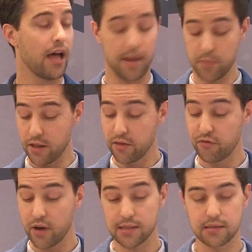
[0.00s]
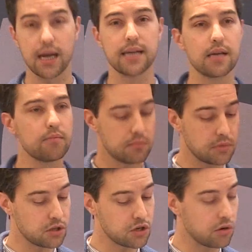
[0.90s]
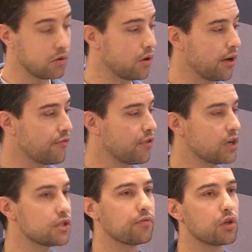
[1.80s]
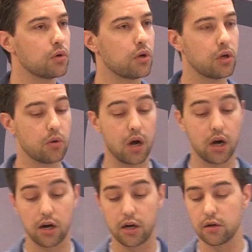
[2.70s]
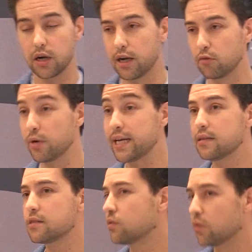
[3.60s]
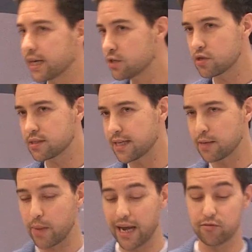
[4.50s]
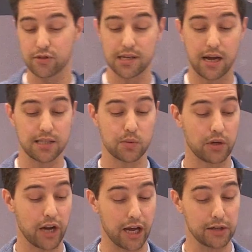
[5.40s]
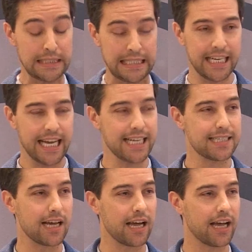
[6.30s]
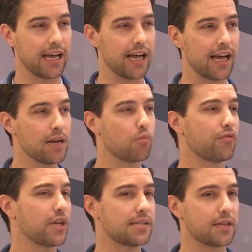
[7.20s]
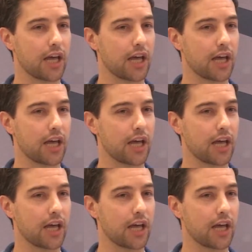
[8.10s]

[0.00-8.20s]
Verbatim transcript: Um, the first, as I'm sure of those of you who are uh, readers or interested in behavioural science will know, is uh, a number of years